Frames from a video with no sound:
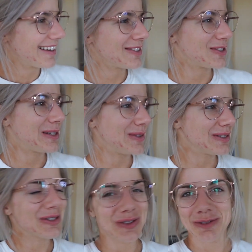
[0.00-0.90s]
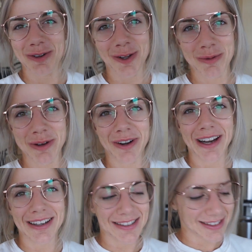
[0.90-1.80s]
Because all he wants to do is follow me
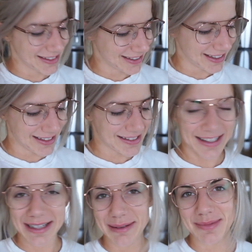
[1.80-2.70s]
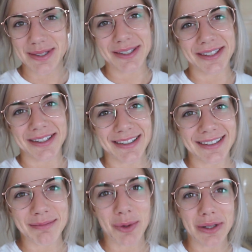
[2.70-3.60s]
around and sleep, so
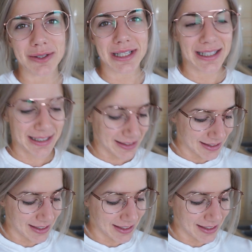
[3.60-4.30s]
poor little darling.